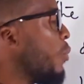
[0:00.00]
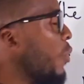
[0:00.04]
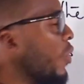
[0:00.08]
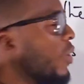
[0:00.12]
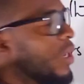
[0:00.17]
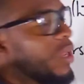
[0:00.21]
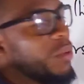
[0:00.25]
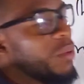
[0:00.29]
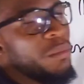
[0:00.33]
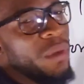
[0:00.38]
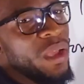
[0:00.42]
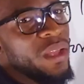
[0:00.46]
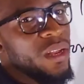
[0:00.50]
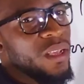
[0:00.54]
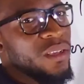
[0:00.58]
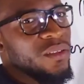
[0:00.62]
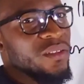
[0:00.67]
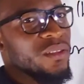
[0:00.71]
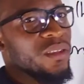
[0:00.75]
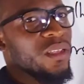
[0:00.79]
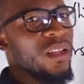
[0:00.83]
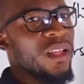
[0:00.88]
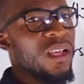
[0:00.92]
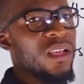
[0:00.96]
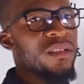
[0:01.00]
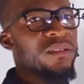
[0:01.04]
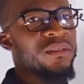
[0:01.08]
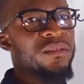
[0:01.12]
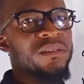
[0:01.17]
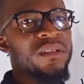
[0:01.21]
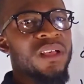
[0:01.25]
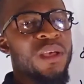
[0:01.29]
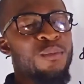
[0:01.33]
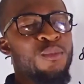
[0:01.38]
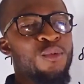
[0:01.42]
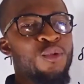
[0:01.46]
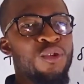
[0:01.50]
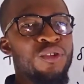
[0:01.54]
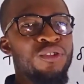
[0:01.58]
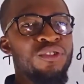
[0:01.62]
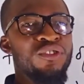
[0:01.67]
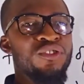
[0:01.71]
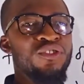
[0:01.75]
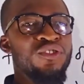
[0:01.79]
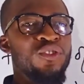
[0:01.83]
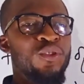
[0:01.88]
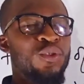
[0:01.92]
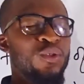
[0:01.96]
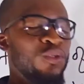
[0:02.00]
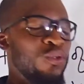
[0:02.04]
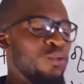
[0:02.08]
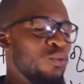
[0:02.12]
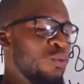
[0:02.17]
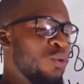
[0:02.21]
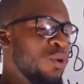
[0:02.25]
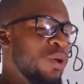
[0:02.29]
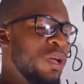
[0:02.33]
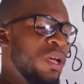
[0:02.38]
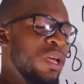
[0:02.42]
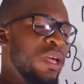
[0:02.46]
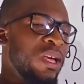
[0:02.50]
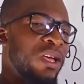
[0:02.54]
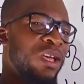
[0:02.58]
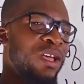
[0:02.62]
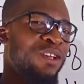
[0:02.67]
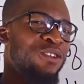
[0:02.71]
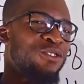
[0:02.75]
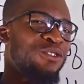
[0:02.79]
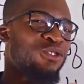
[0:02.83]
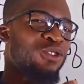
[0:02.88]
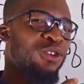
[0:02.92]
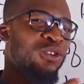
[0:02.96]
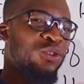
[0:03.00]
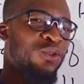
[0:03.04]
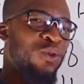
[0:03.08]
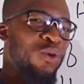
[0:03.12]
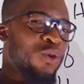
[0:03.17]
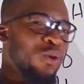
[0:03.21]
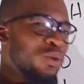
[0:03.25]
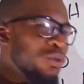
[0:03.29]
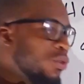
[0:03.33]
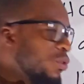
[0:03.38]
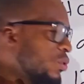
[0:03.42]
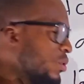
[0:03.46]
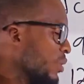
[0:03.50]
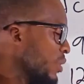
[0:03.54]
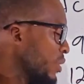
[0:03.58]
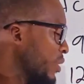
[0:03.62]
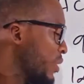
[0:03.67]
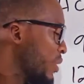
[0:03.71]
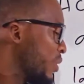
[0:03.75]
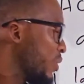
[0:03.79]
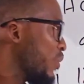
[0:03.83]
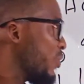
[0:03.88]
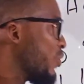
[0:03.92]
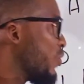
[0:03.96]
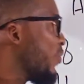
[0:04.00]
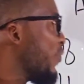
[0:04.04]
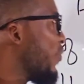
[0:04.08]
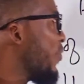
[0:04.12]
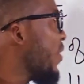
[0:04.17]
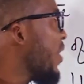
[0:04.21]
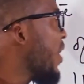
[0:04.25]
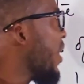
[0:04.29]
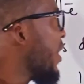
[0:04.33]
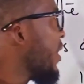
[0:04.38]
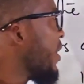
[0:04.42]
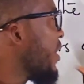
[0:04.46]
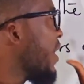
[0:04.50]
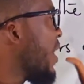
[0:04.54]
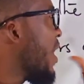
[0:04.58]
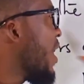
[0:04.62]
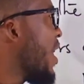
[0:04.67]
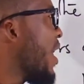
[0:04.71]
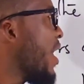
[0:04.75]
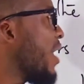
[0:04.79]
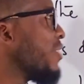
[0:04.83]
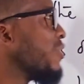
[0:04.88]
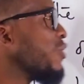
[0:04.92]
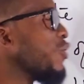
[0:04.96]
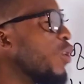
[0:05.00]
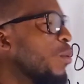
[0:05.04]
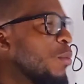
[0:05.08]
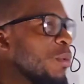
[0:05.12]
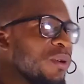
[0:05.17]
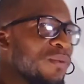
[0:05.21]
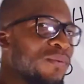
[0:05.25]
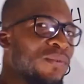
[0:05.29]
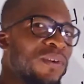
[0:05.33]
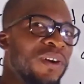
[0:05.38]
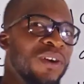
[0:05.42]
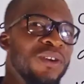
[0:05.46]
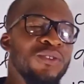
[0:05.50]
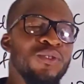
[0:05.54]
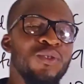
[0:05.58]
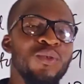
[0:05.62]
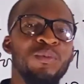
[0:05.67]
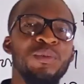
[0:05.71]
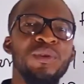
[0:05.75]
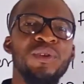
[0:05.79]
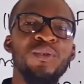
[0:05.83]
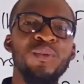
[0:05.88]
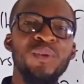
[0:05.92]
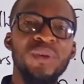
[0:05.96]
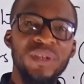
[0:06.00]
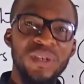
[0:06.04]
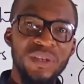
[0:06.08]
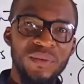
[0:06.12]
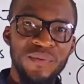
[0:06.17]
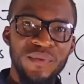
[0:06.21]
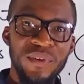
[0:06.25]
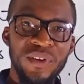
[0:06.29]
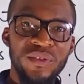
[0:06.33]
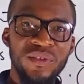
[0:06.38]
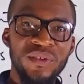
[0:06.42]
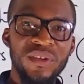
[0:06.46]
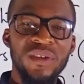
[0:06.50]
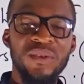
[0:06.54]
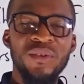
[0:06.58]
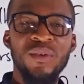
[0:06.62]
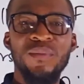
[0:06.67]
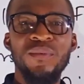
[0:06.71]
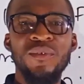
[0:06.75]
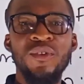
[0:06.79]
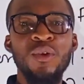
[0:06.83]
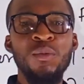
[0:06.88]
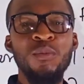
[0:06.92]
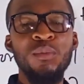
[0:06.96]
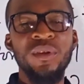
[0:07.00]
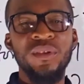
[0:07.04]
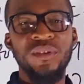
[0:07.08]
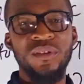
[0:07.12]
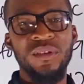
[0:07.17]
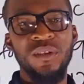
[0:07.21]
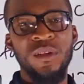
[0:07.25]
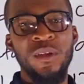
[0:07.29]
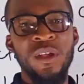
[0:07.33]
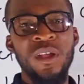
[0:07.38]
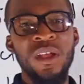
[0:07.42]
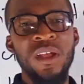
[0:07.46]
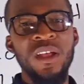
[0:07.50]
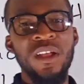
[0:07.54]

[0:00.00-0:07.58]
But in my next class, I'm going to show you a shortcut to find the highest common factor between different set of numbers.